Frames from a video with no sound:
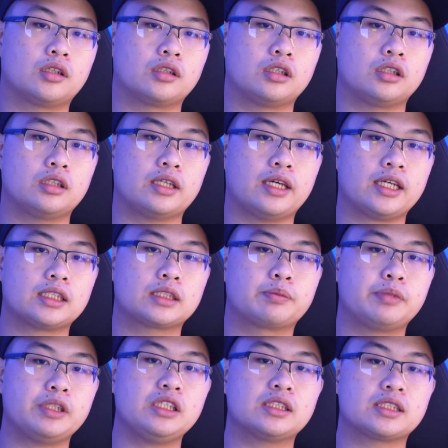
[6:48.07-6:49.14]
The
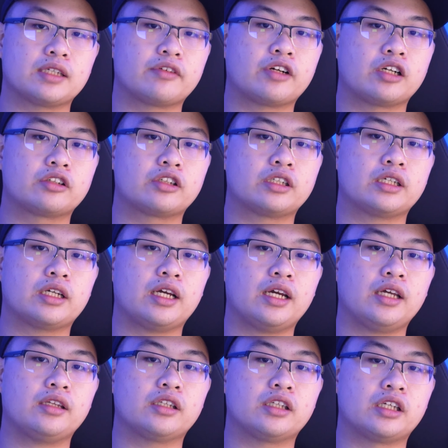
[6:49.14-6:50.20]
XB700
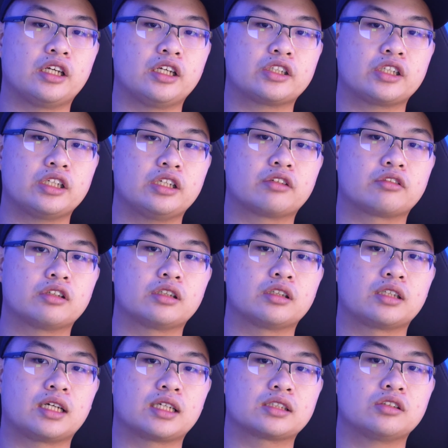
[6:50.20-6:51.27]
and the
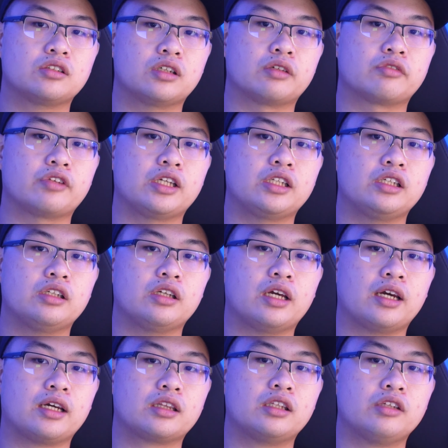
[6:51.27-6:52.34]
H800 does not have any
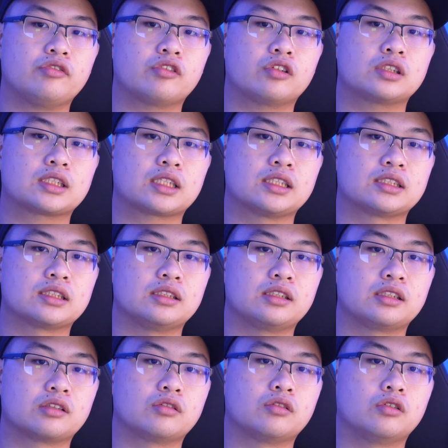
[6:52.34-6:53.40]
active noise
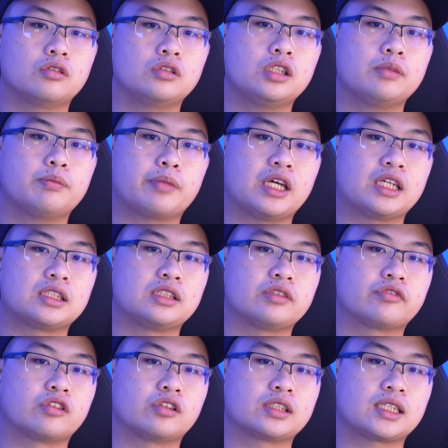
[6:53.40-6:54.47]
cancelling, only
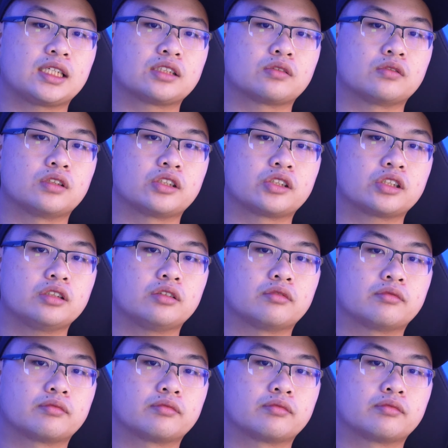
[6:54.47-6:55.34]
passive noise isolation.